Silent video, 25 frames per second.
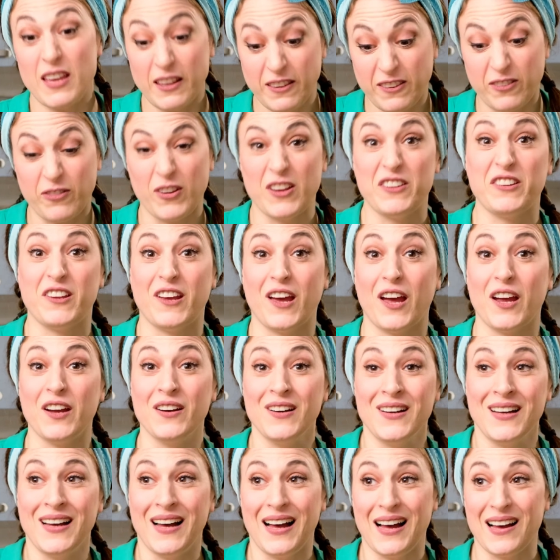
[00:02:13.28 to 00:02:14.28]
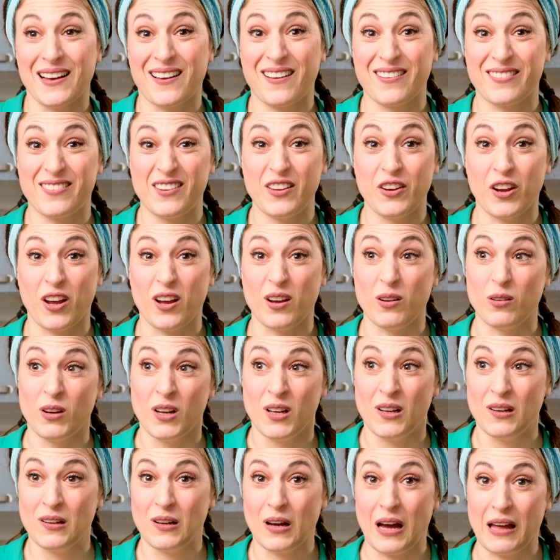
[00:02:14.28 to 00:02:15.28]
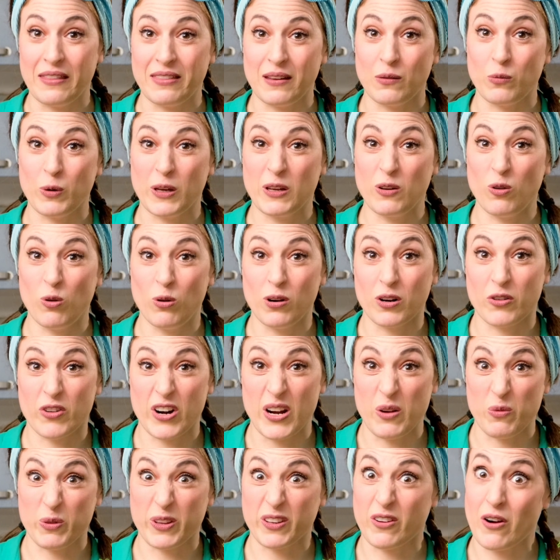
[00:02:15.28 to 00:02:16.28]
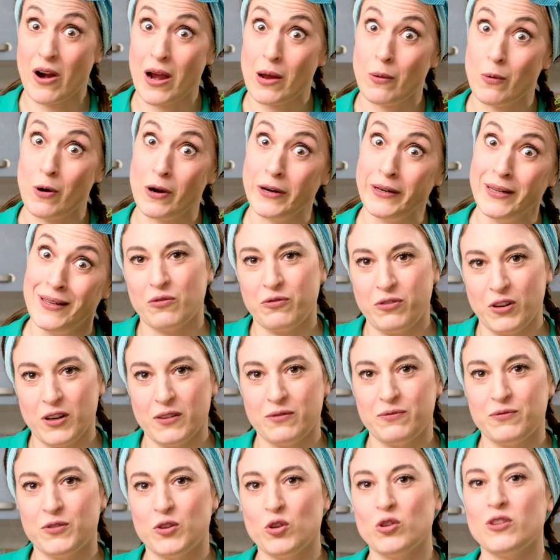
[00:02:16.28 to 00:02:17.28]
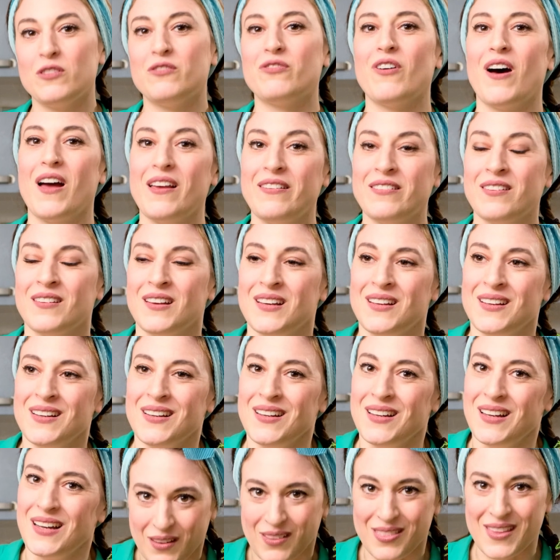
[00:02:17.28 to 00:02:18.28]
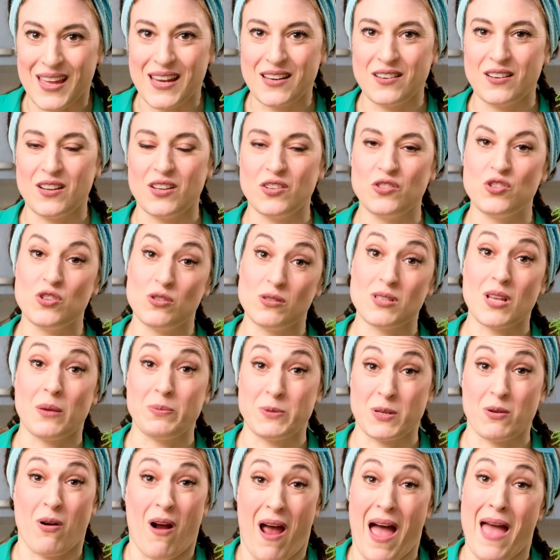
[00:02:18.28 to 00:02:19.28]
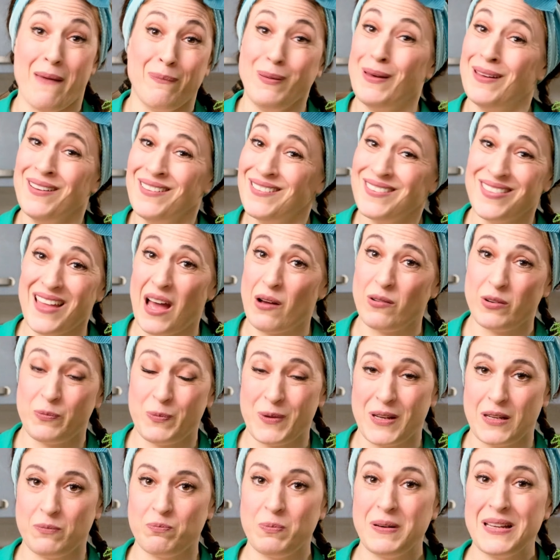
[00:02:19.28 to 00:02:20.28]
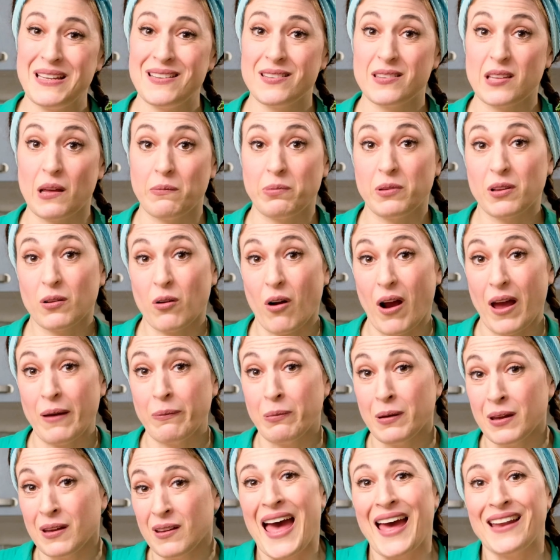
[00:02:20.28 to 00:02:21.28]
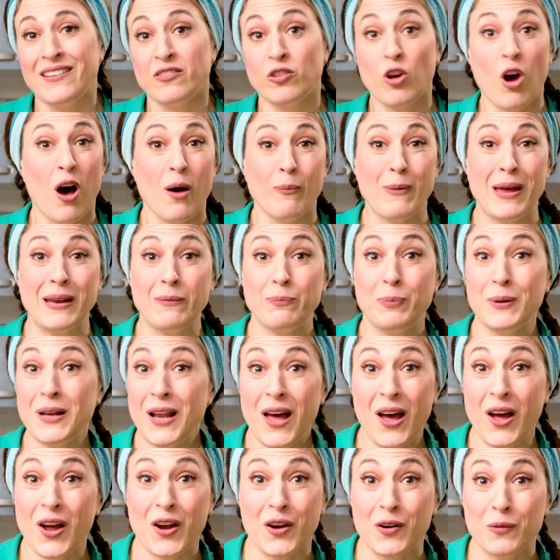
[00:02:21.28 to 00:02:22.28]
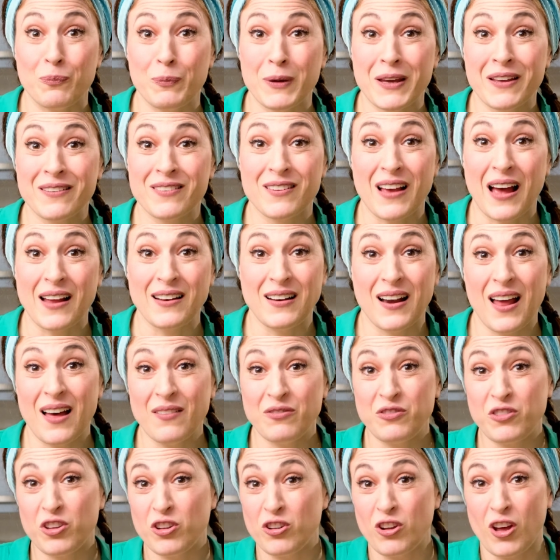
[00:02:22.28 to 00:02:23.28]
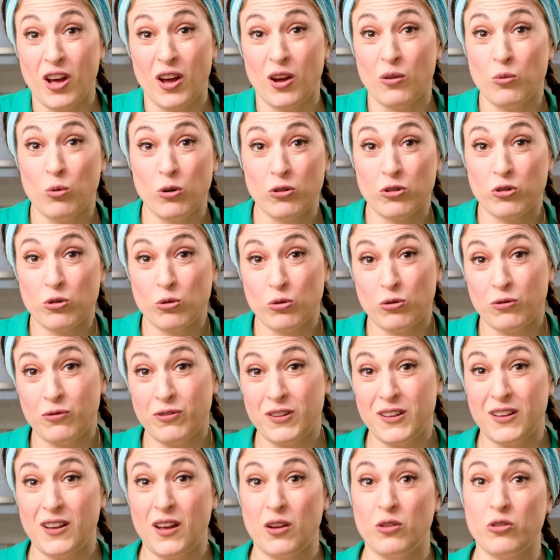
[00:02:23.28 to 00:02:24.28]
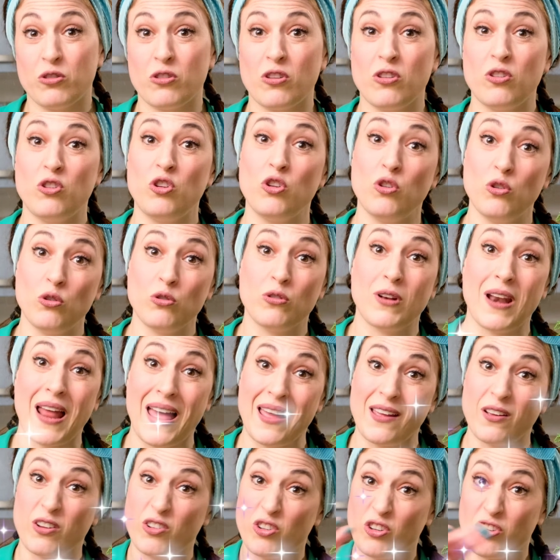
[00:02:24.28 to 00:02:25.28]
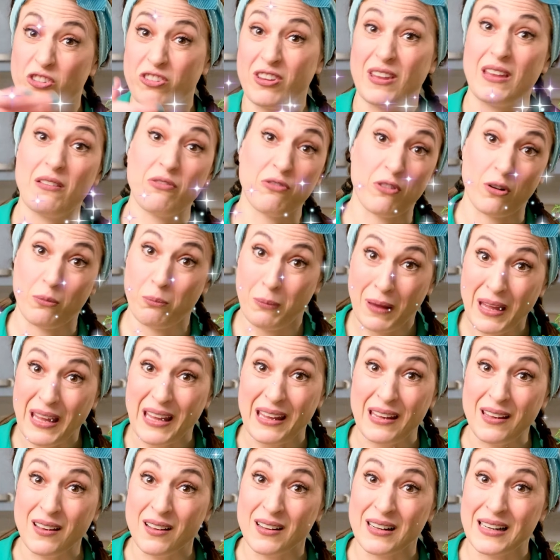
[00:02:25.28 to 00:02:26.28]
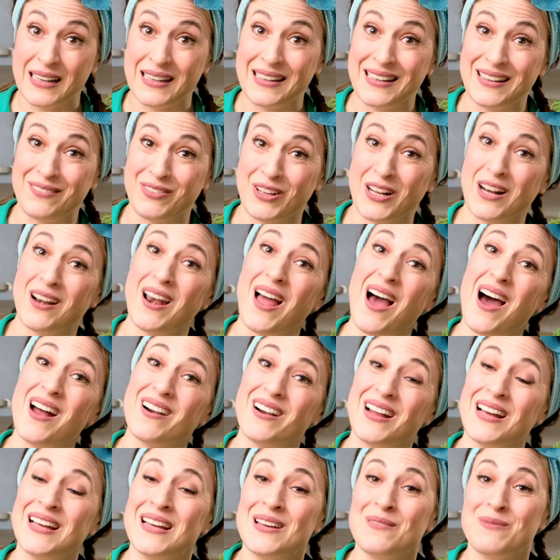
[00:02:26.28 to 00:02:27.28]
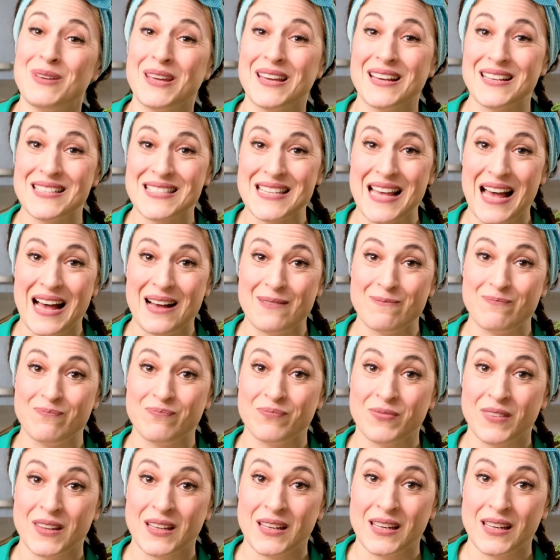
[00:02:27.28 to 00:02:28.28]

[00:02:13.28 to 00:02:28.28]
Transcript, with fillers: this video, because uh, you know, I think we could all agree it was a great one, full of good advice, then do subscribe that would be please subscribe and comment below because I'd love to know what sort of videos you'd like to see from me, Clean Living Clara, because um